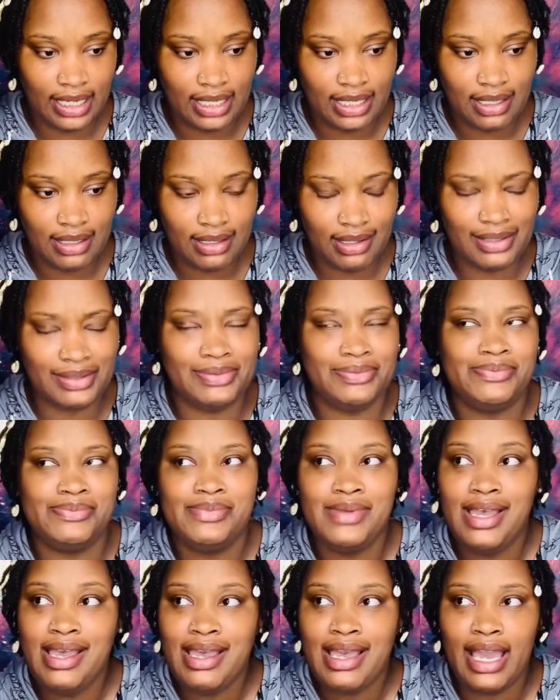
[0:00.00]

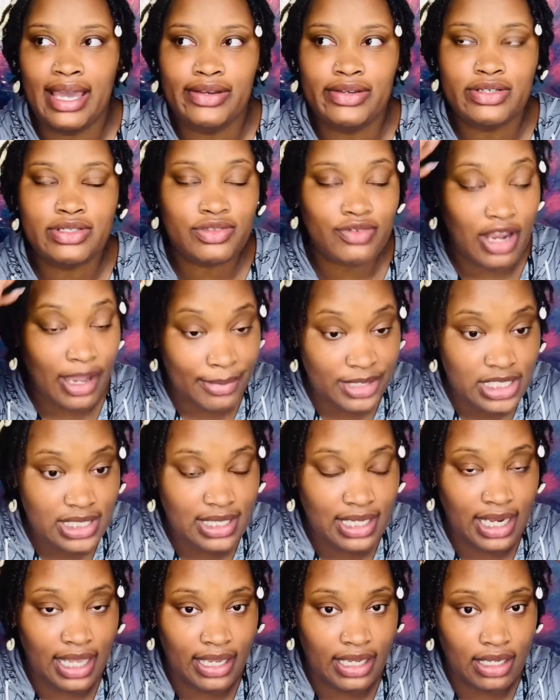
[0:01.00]
how do you describe it?
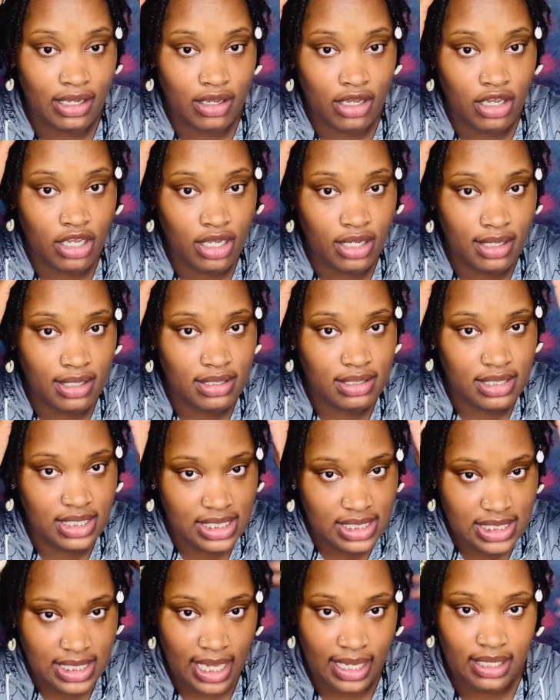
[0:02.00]
To like
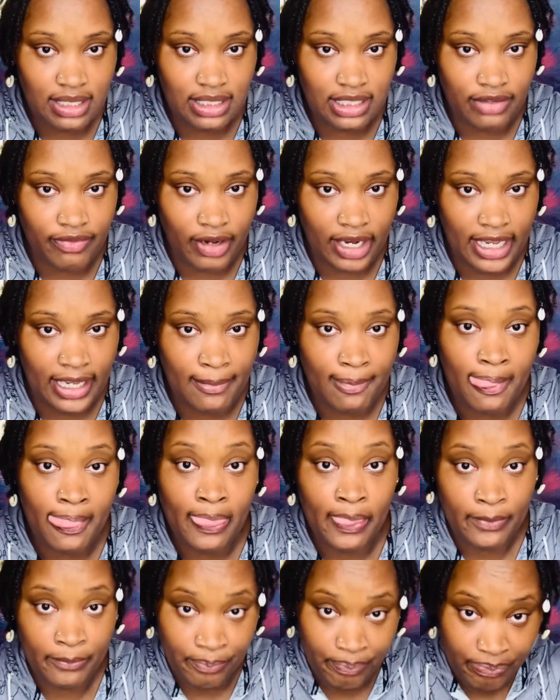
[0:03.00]
detangle it, right?
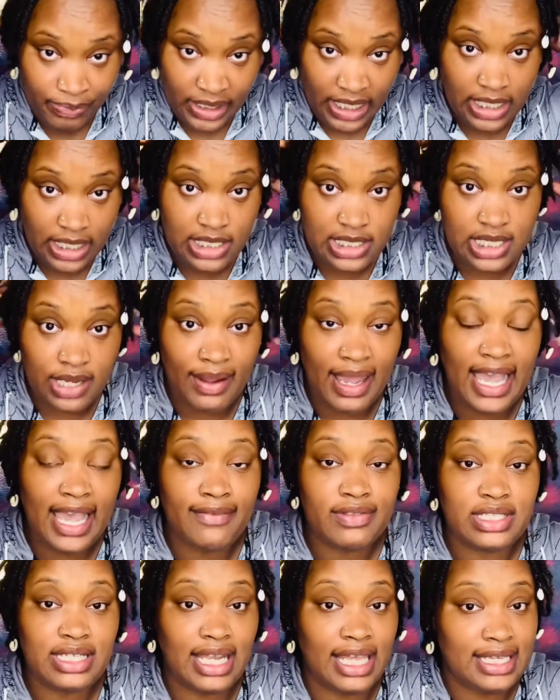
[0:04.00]
So I
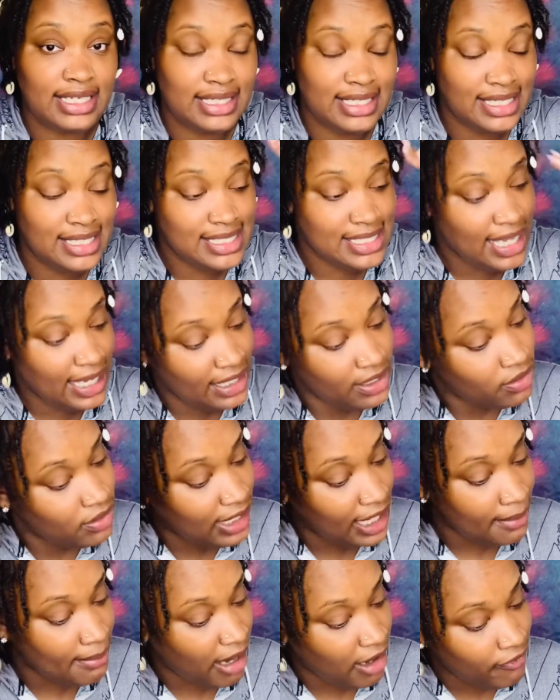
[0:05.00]
have to like detangle
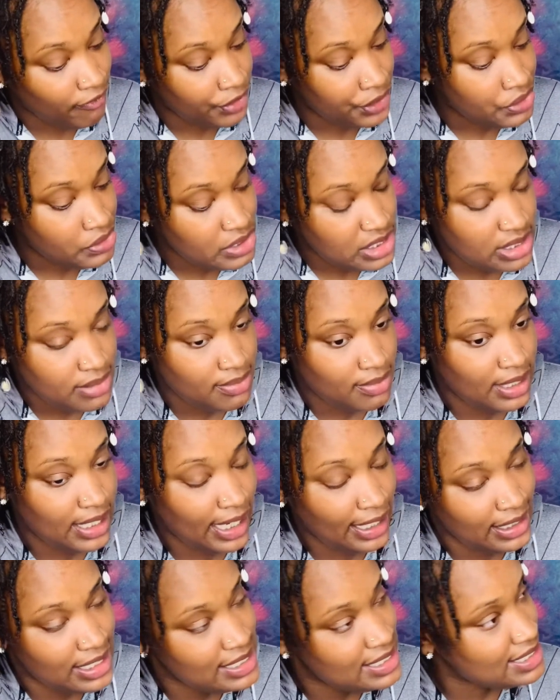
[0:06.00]
like my roots,
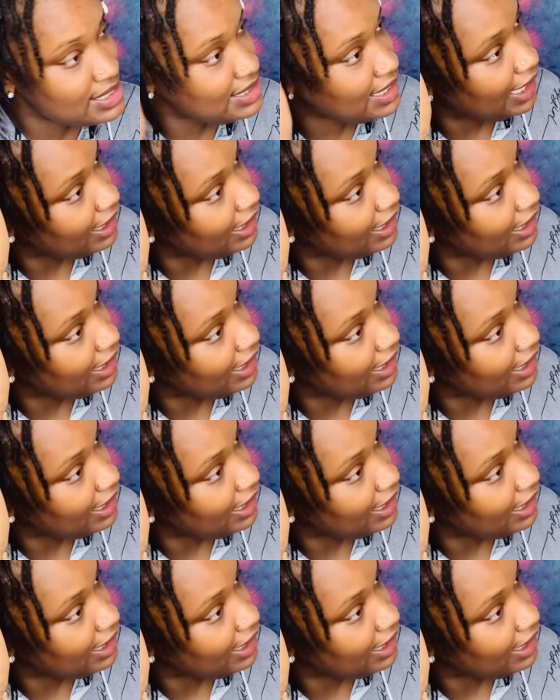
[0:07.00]
and this is not